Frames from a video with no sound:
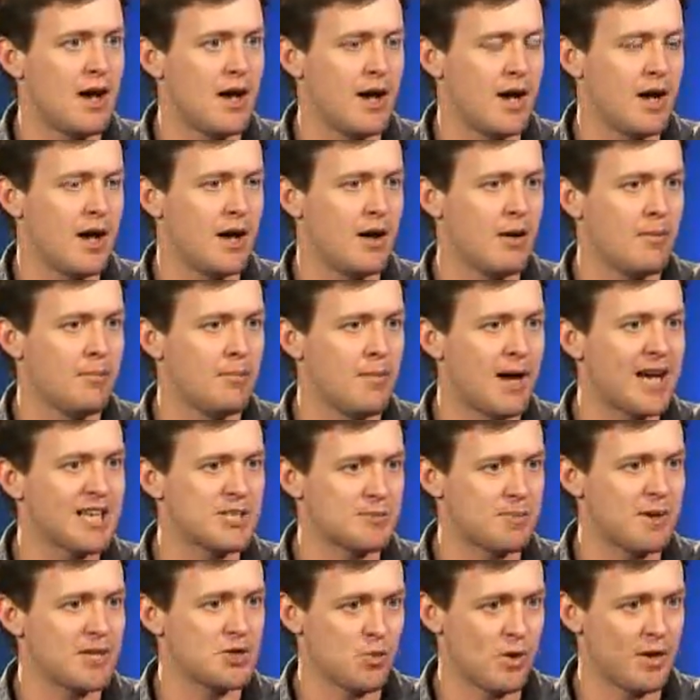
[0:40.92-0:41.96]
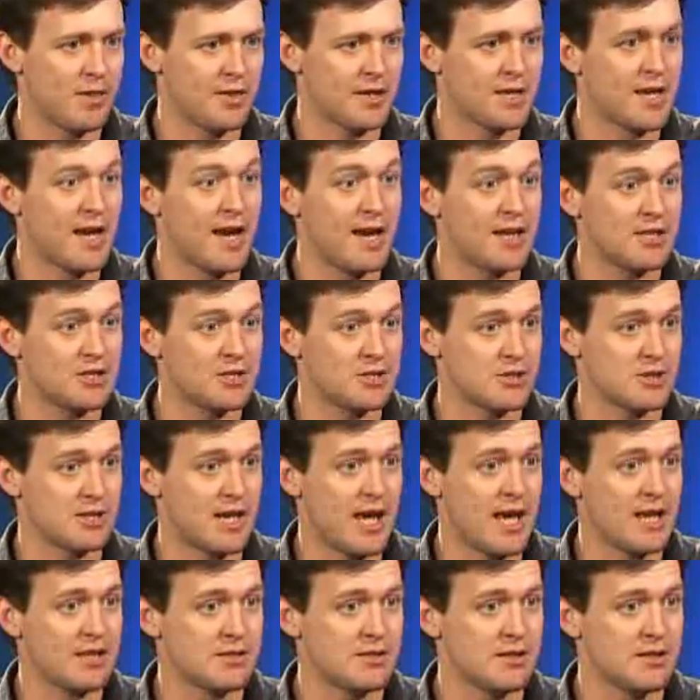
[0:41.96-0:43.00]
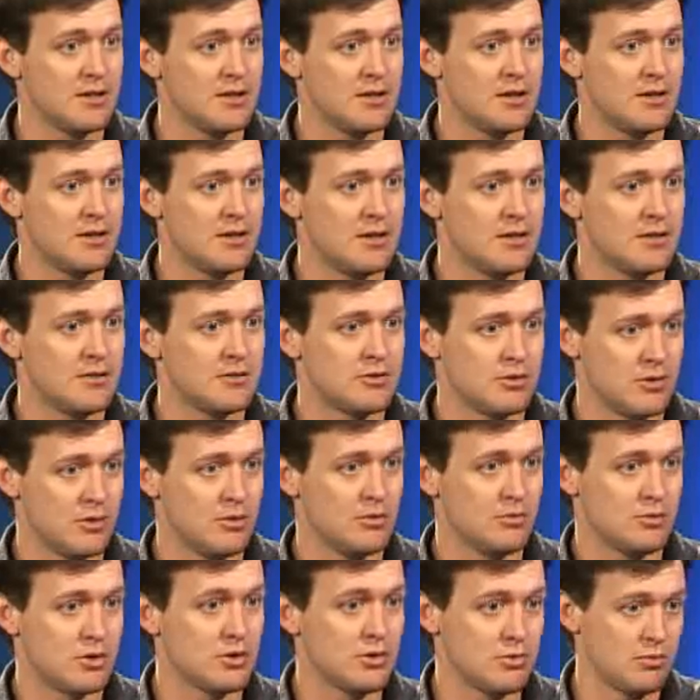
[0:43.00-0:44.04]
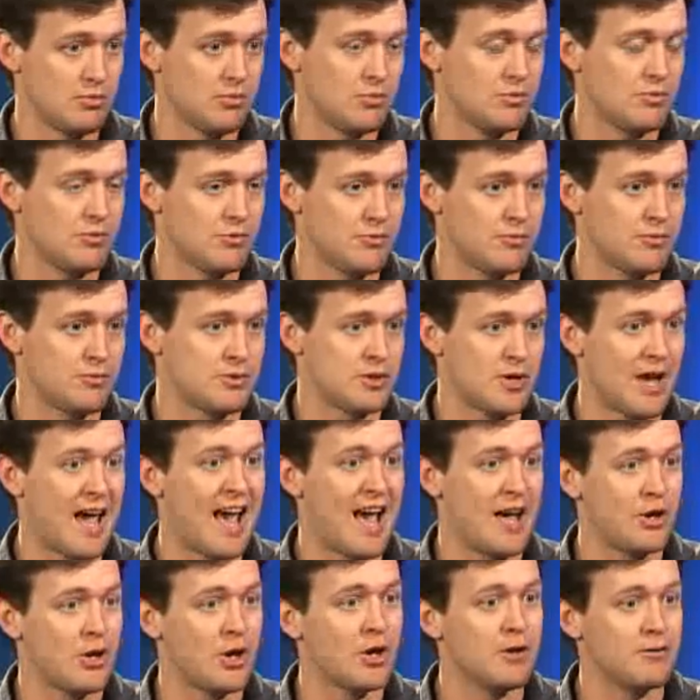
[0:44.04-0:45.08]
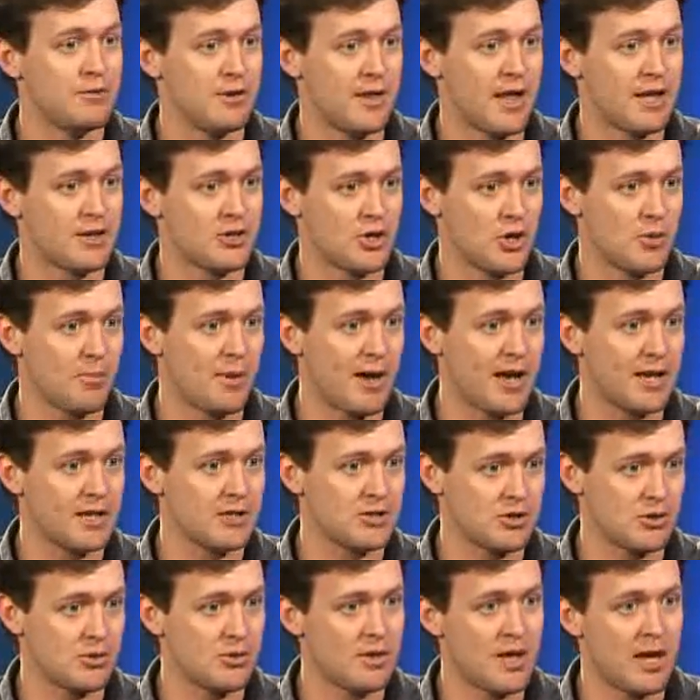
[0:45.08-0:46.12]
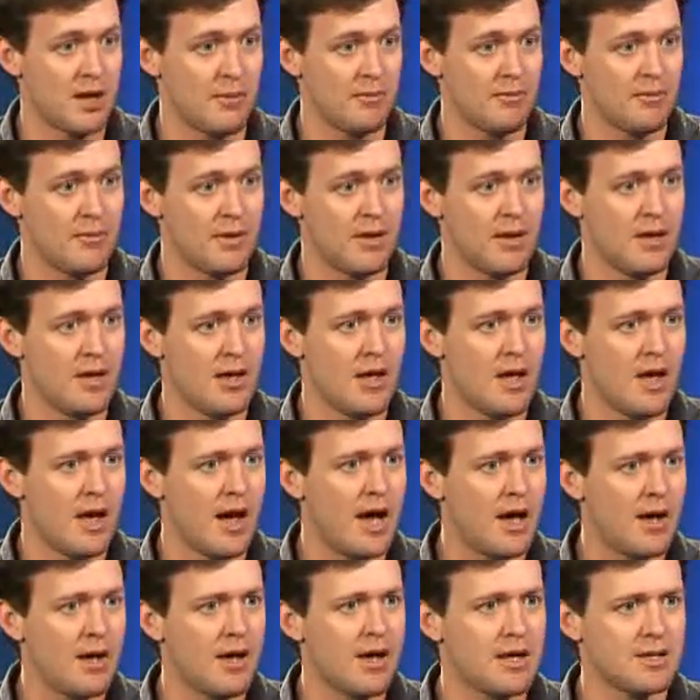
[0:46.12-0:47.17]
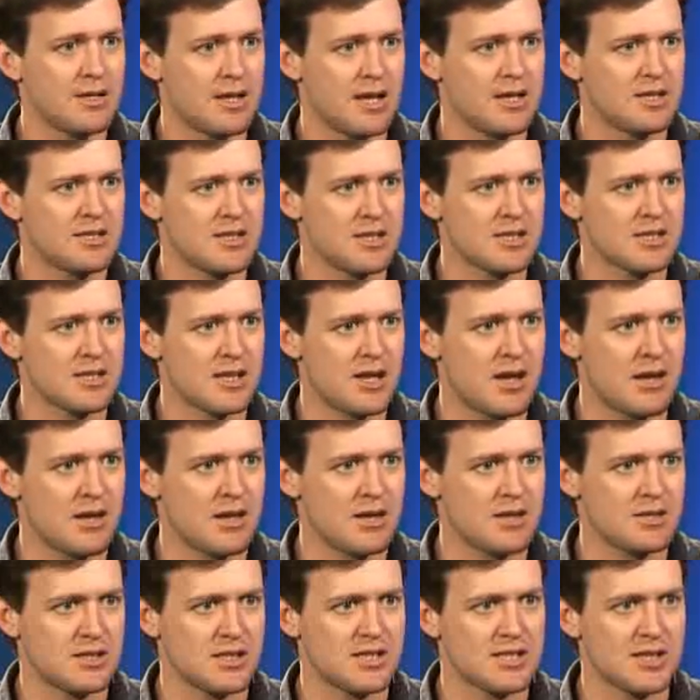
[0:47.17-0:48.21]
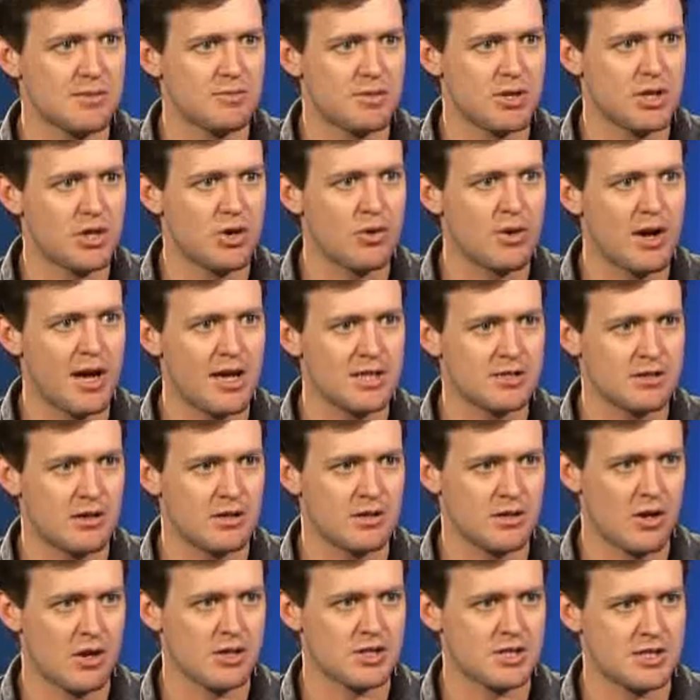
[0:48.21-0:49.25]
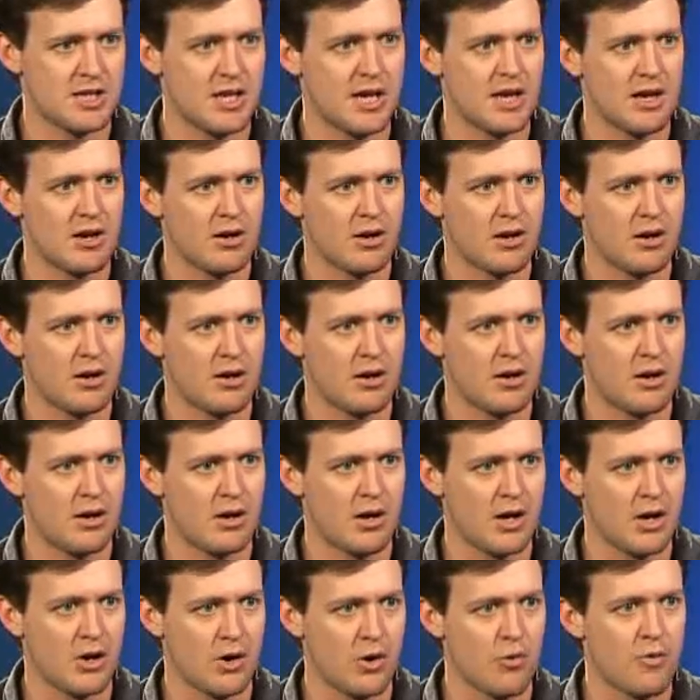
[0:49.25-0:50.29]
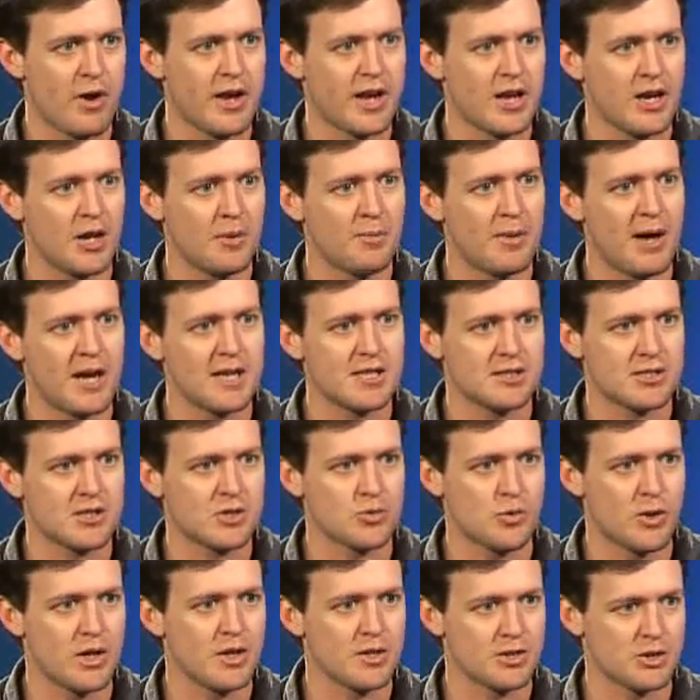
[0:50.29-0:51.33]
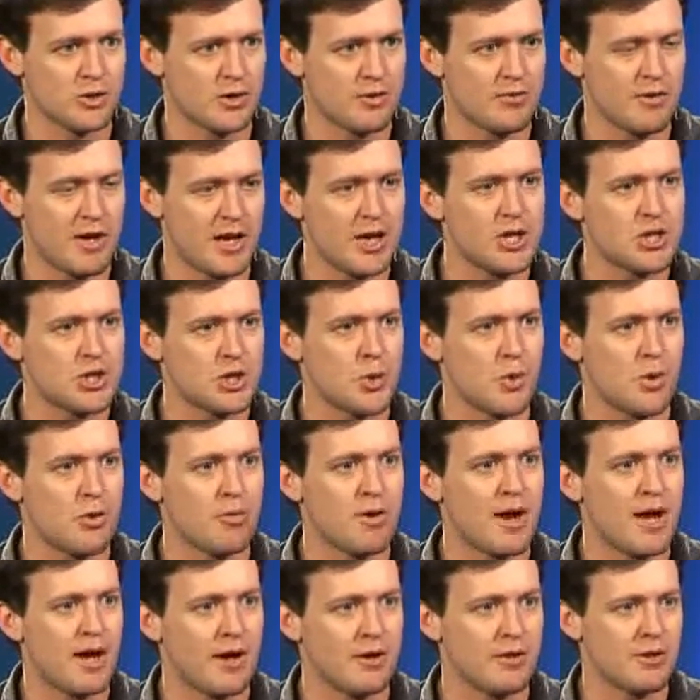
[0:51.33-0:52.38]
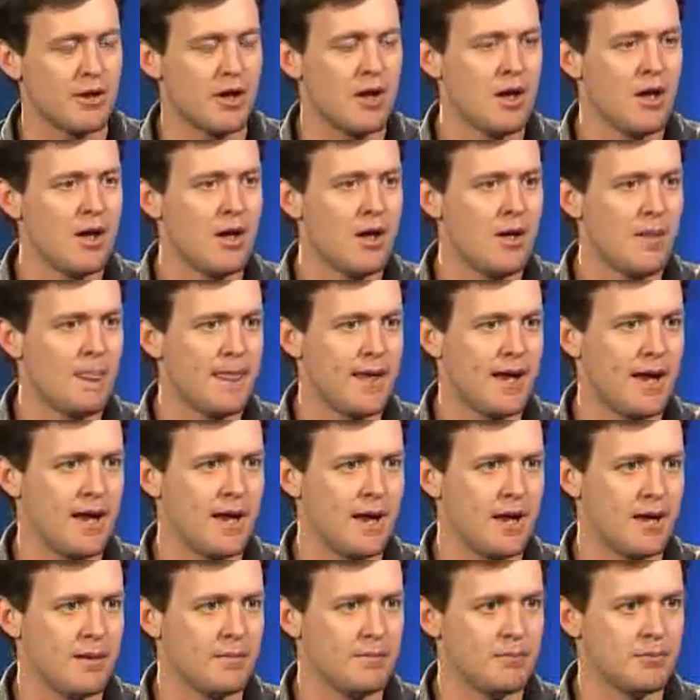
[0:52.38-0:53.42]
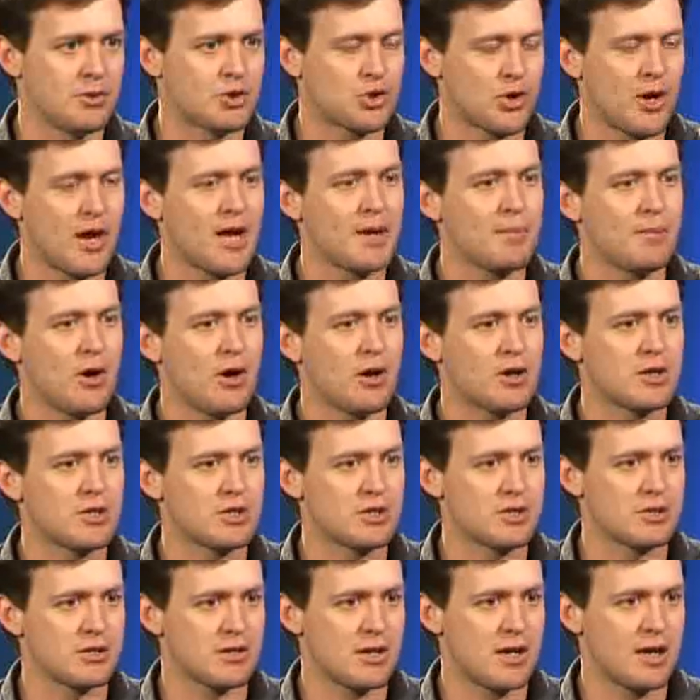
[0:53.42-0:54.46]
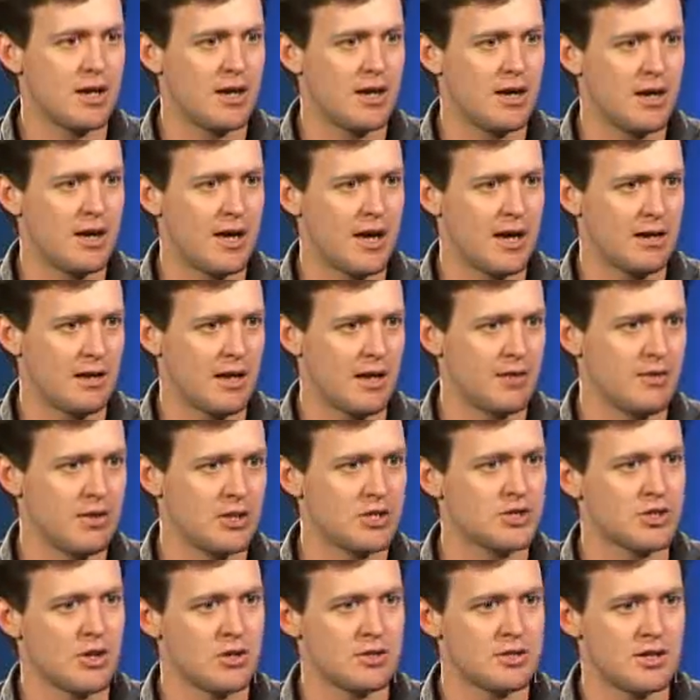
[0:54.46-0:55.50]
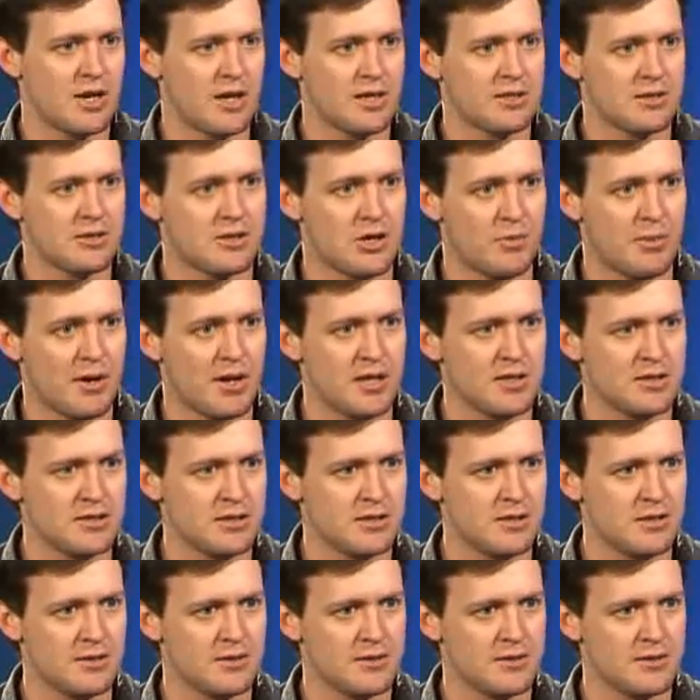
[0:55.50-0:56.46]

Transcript: MySpace won the case to get to hand over that domain to them. Is this something you guys are seeing on a regular basis as well, the sort of issue around trademarks and the associated domains?